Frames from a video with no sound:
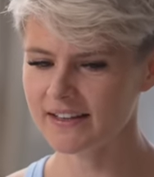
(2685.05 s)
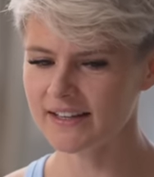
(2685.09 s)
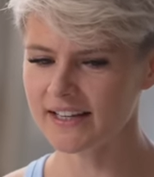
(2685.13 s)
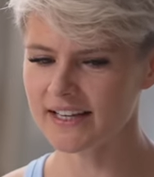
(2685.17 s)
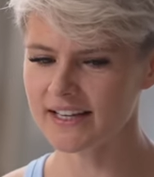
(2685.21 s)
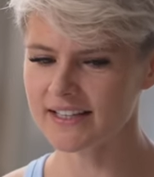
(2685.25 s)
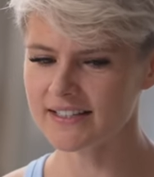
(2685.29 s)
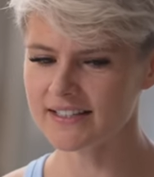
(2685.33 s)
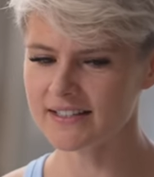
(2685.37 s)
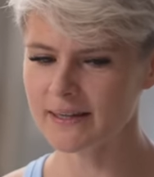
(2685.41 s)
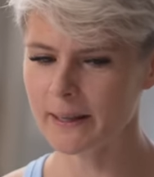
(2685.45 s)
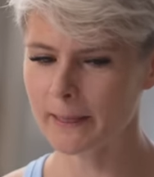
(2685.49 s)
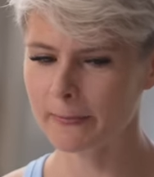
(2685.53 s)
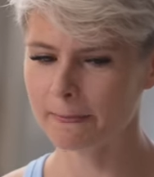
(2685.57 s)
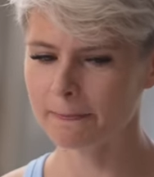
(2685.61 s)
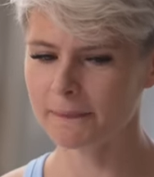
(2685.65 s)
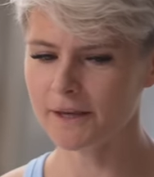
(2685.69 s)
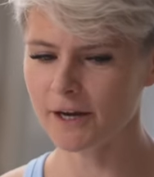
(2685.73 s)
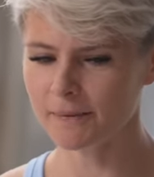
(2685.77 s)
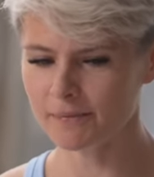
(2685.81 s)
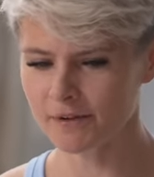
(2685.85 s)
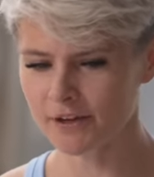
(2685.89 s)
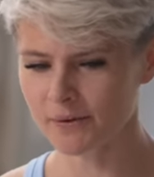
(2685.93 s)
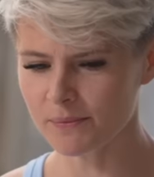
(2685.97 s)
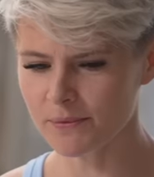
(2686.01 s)
is
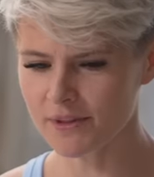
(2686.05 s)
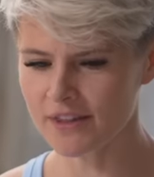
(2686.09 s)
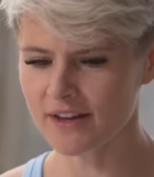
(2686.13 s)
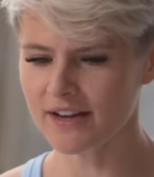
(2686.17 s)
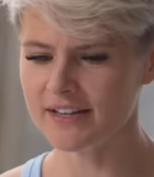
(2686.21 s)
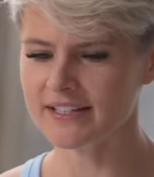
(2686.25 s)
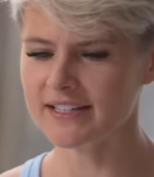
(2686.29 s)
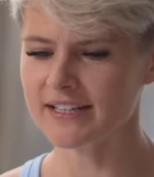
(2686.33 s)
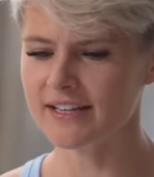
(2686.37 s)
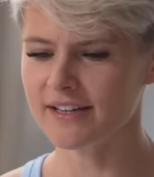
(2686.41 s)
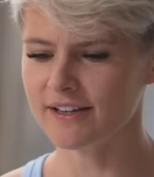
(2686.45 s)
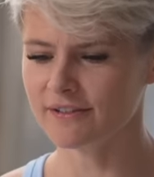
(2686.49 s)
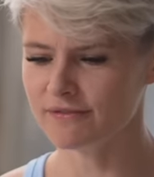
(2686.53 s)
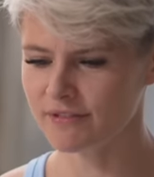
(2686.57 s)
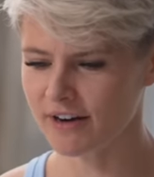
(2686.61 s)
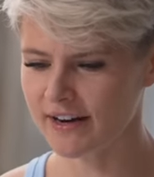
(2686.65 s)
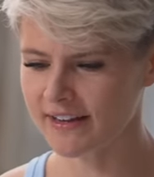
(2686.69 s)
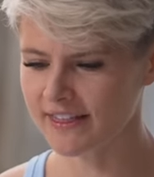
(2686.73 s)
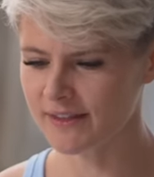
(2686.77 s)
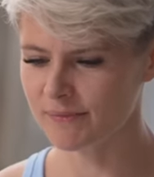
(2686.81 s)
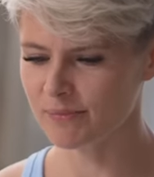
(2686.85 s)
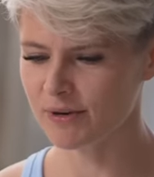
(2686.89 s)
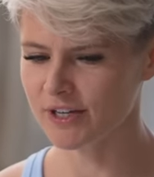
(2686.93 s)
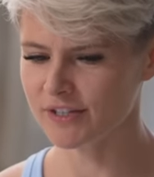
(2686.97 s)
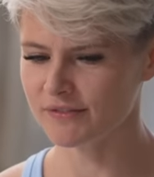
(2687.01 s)
coming up with the idea,
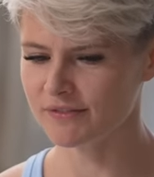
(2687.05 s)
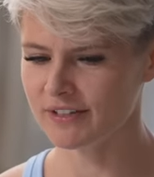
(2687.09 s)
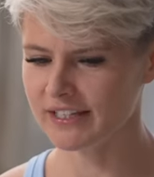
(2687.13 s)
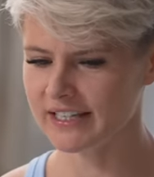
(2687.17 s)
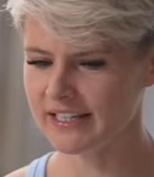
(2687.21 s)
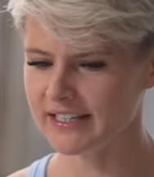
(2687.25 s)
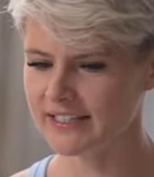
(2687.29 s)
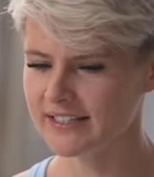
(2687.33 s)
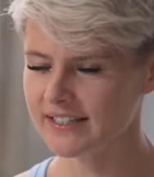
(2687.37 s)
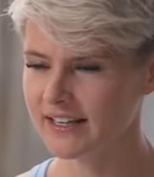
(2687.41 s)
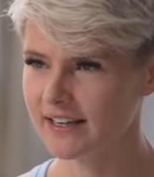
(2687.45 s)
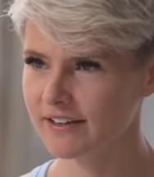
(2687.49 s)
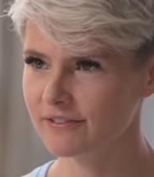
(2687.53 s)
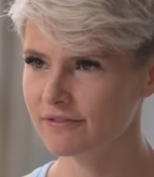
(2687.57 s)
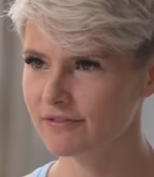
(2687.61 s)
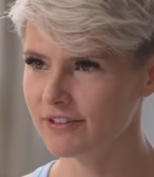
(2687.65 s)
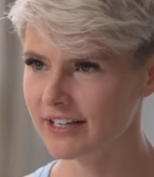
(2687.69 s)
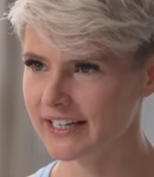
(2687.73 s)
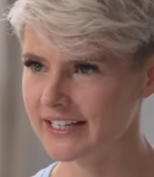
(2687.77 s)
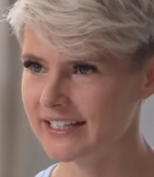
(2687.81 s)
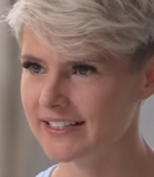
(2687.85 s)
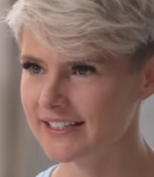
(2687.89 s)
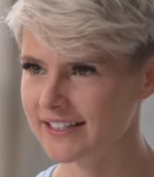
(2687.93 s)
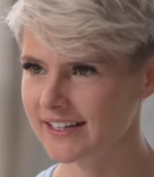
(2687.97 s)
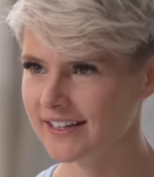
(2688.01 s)
writing the press release,
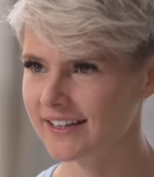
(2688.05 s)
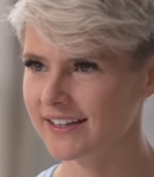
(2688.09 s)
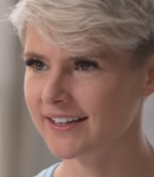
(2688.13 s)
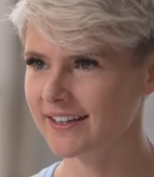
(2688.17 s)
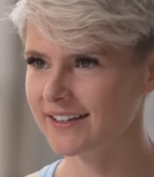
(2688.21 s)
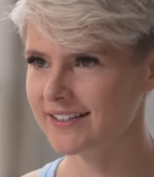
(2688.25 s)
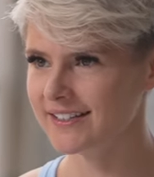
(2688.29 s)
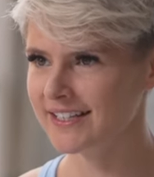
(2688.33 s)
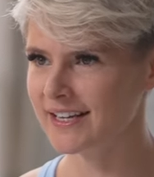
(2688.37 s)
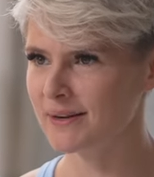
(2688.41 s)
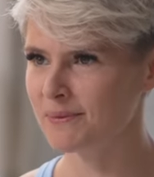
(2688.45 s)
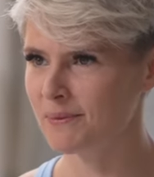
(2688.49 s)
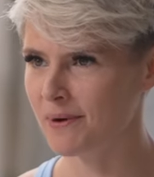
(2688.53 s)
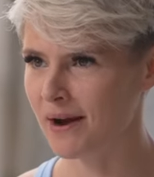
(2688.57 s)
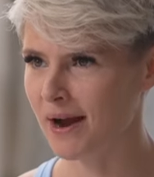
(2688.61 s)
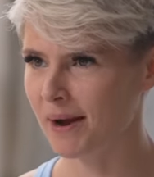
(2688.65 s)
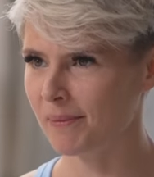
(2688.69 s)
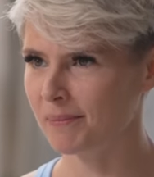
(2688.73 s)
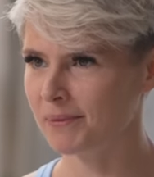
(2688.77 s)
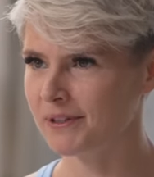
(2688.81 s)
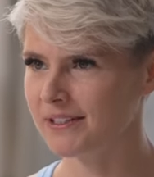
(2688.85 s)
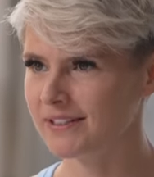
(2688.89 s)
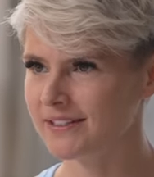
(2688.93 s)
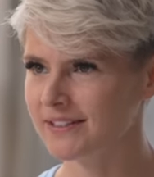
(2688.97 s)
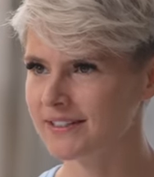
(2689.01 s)
releasing it and seeing what
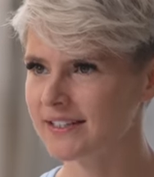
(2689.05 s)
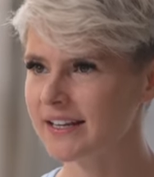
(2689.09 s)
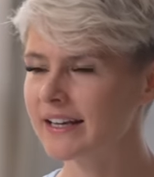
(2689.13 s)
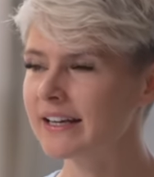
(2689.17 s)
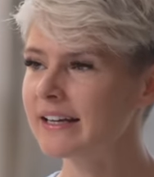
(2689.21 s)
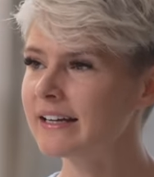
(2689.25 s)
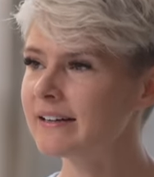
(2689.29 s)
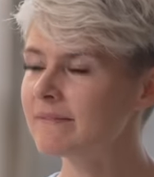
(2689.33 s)
happens.